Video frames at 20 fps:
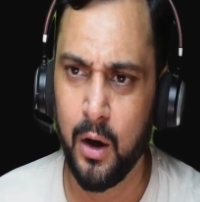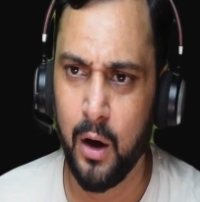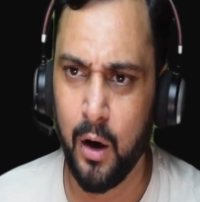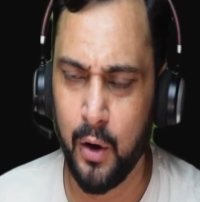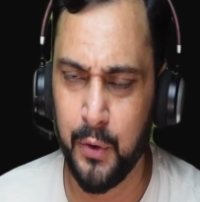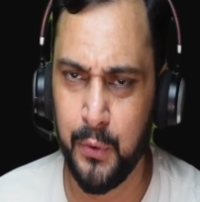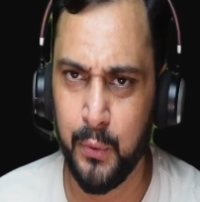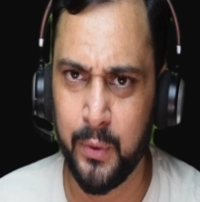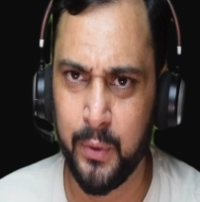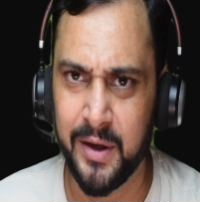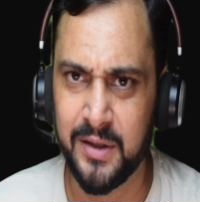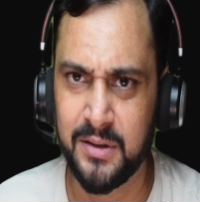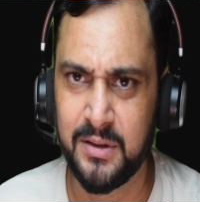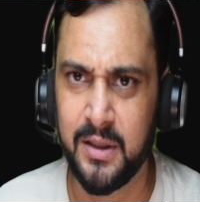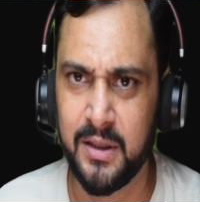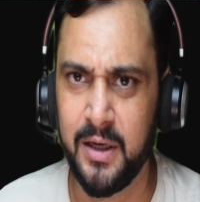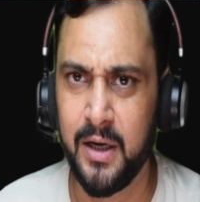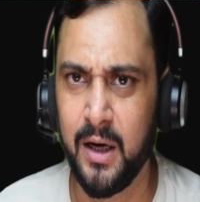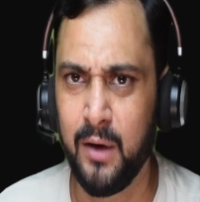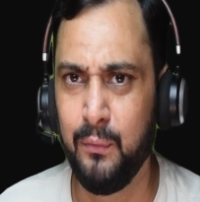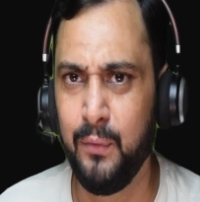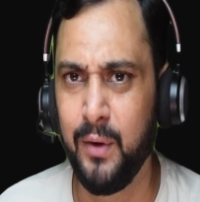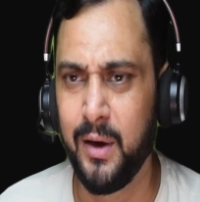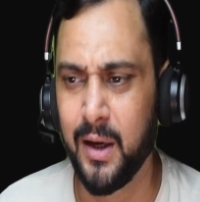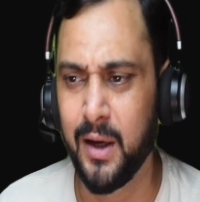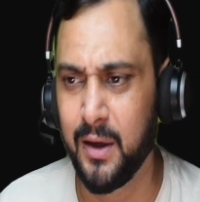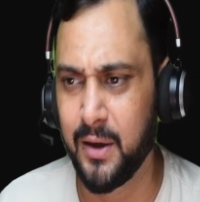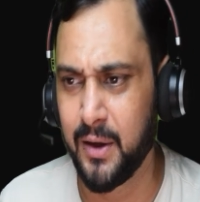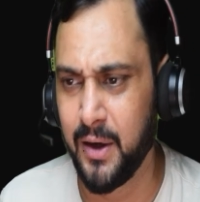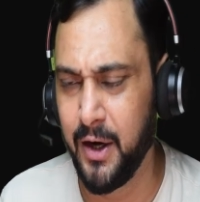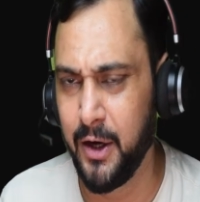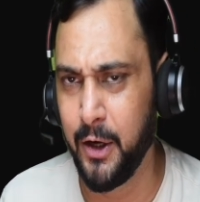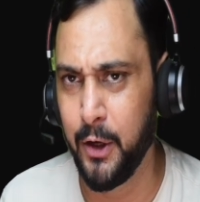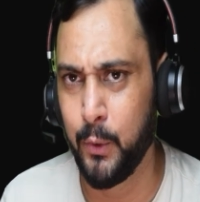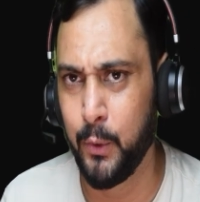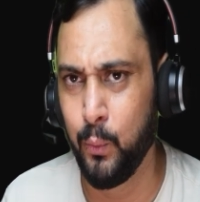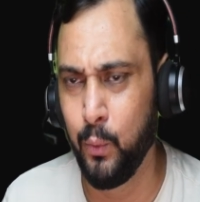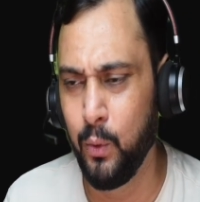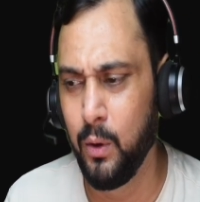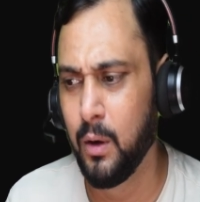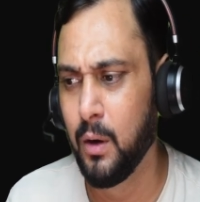Or you can say that we can create a rule